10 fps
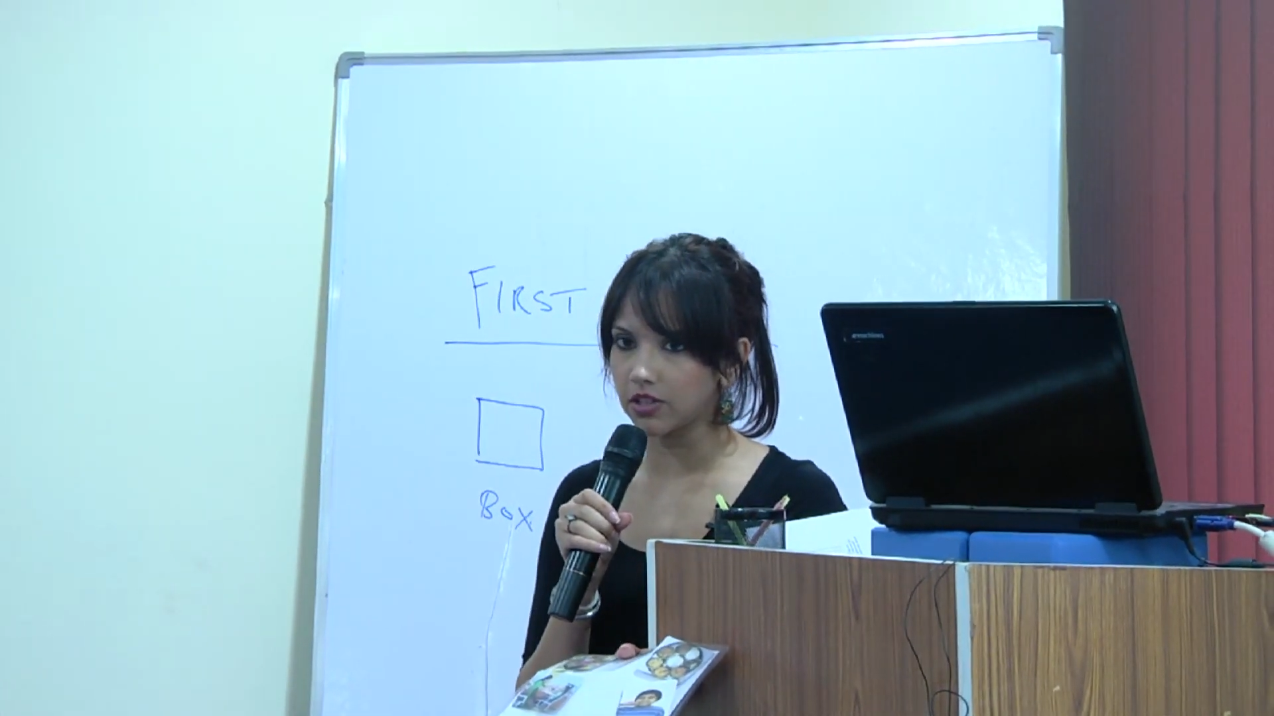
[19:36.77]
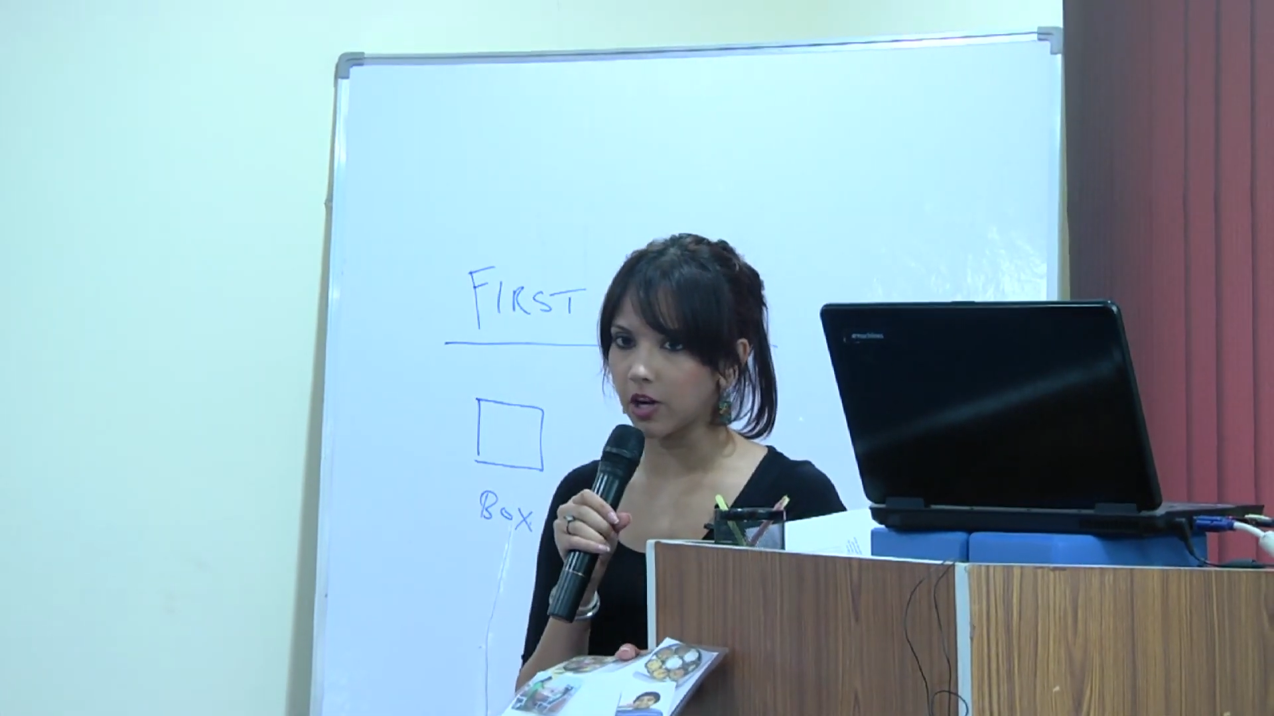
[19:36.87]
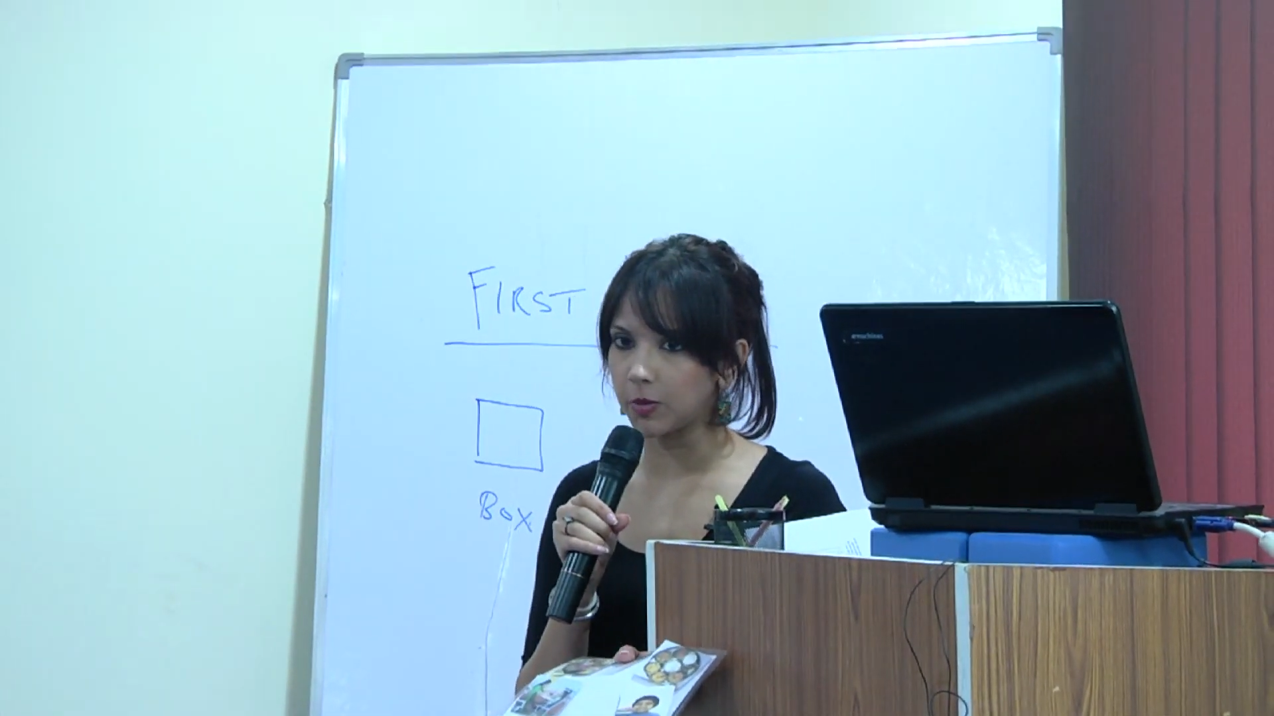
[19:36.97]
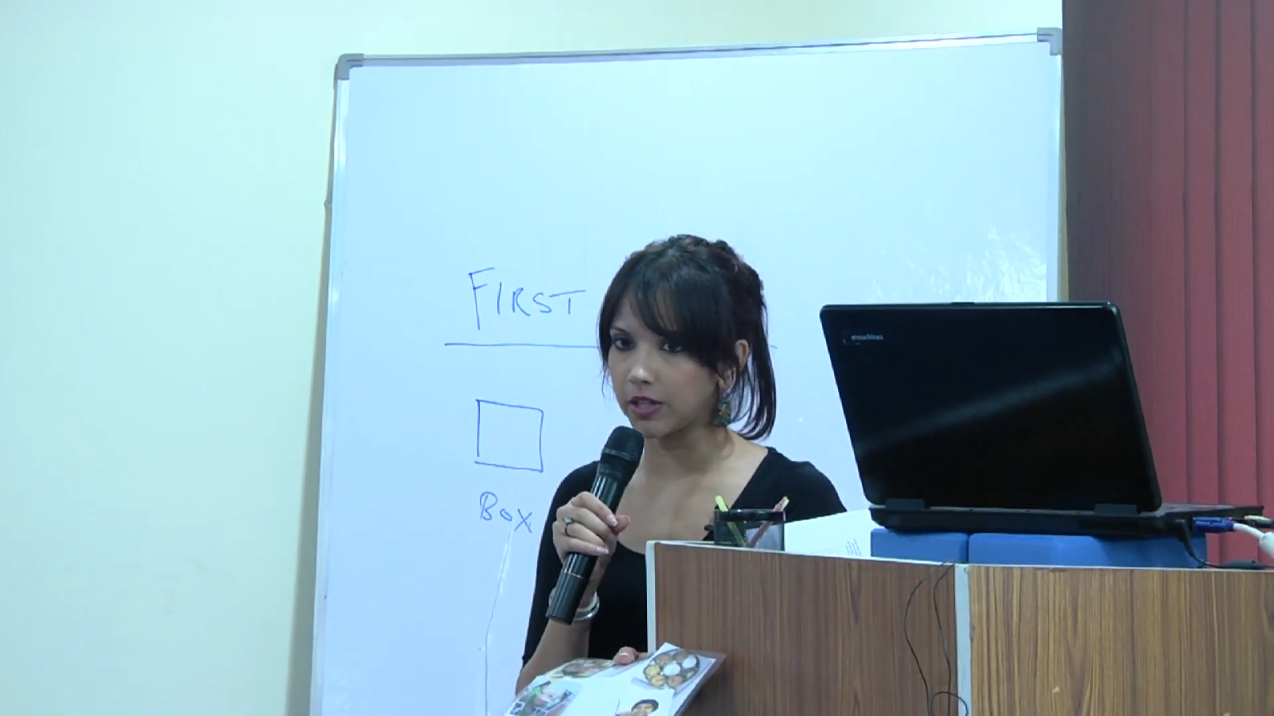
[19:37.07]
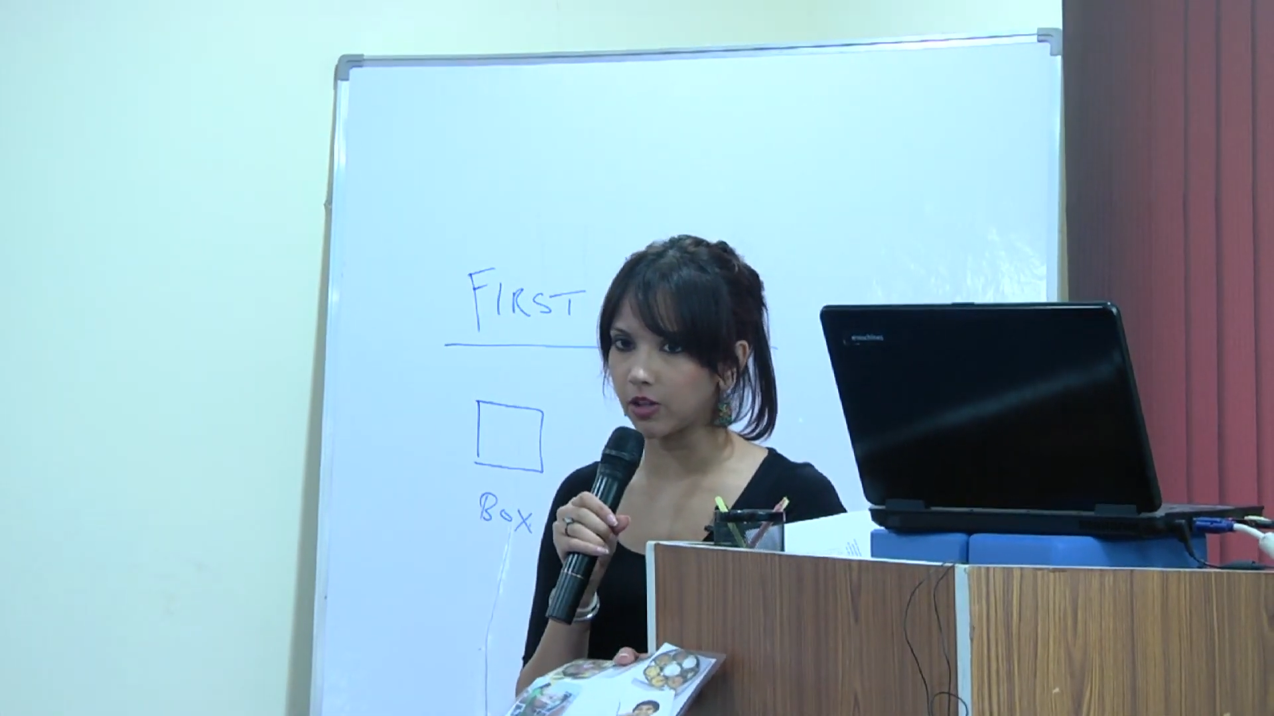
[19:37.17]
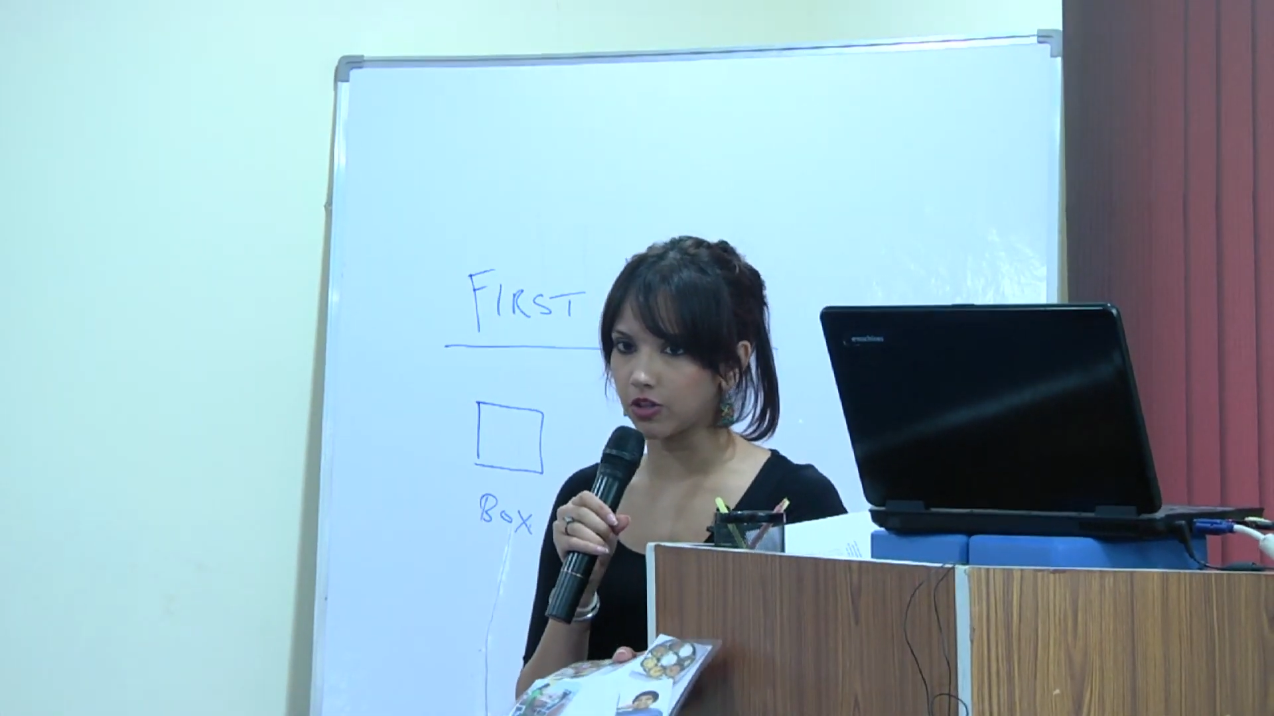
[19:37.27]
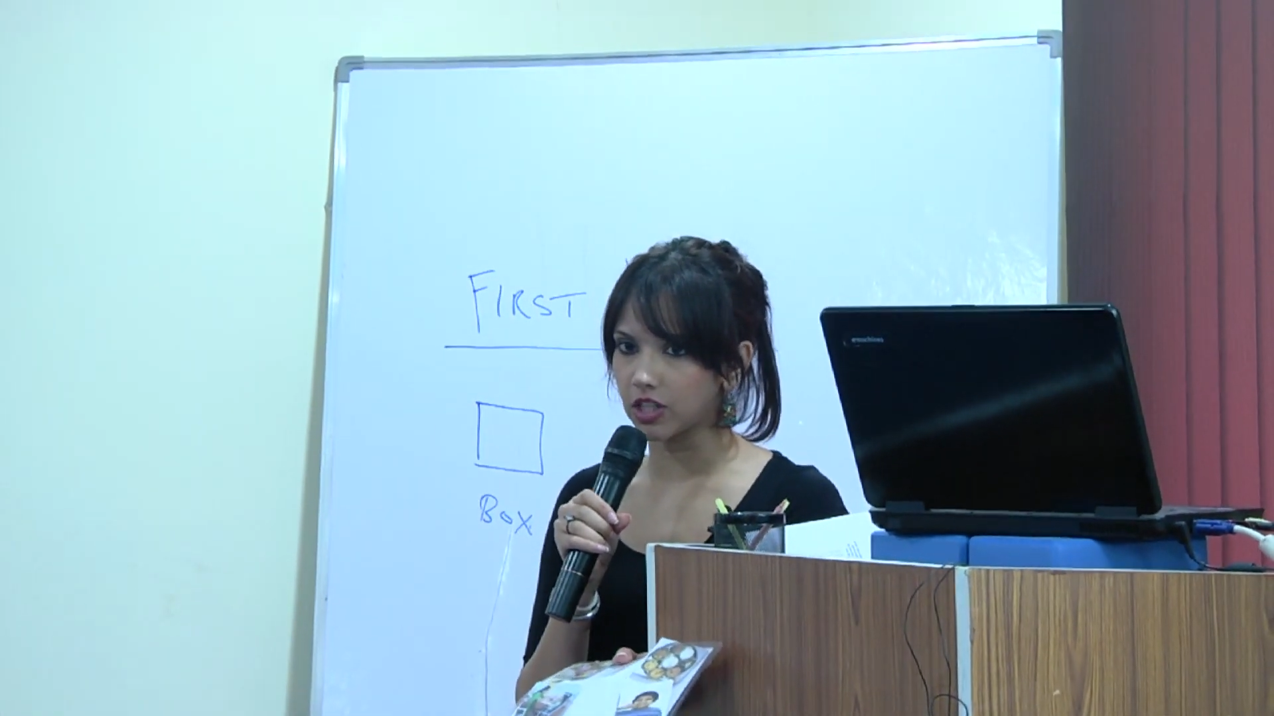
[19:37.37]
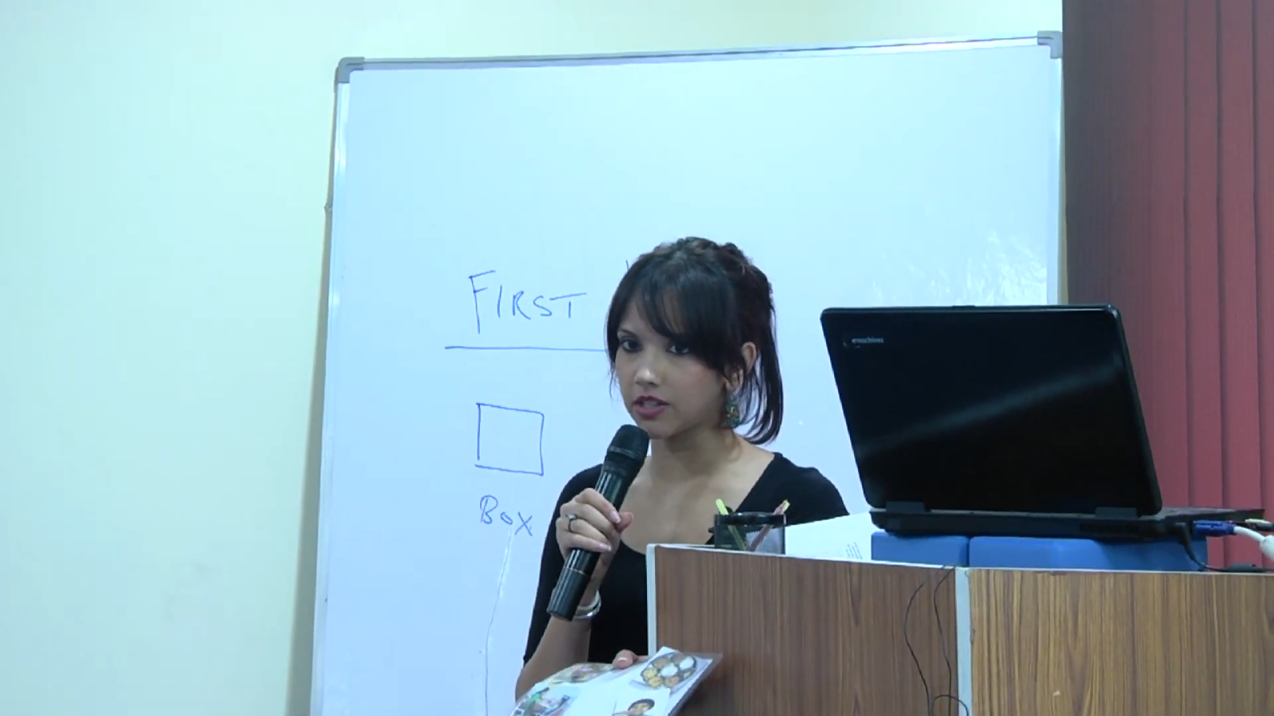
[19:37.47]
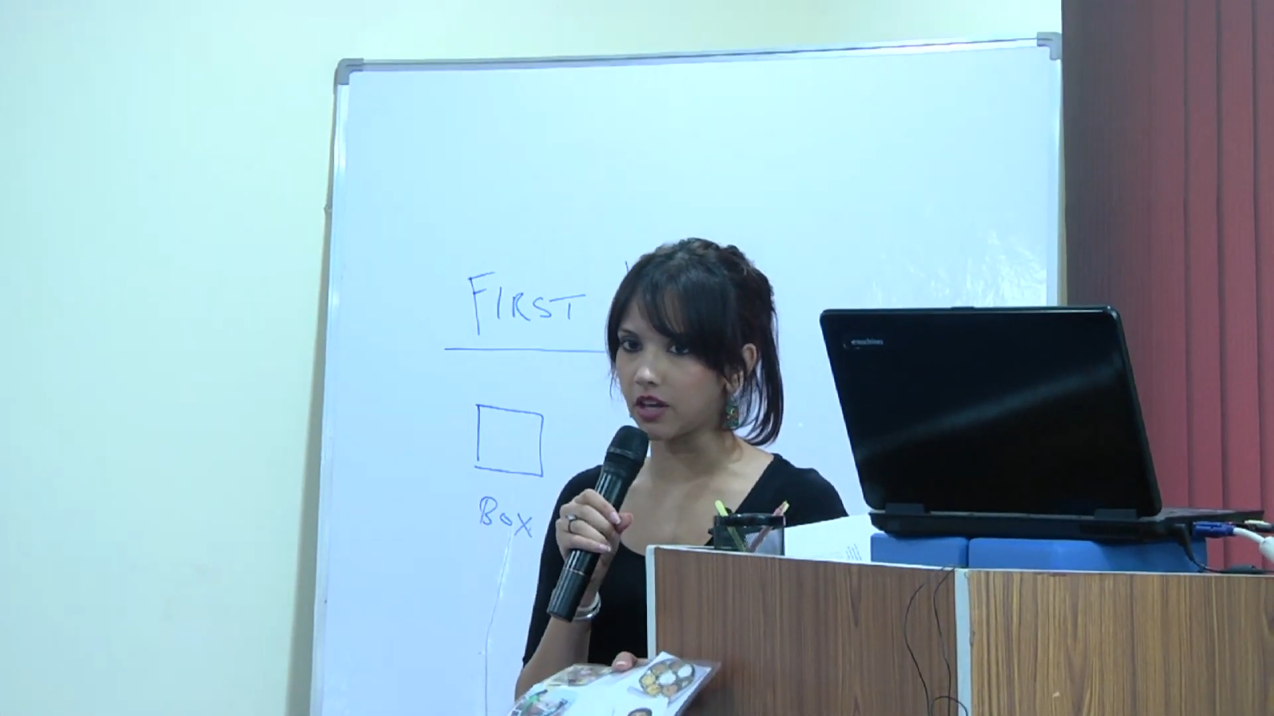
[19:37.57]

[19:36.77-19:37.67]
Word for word: therapy or just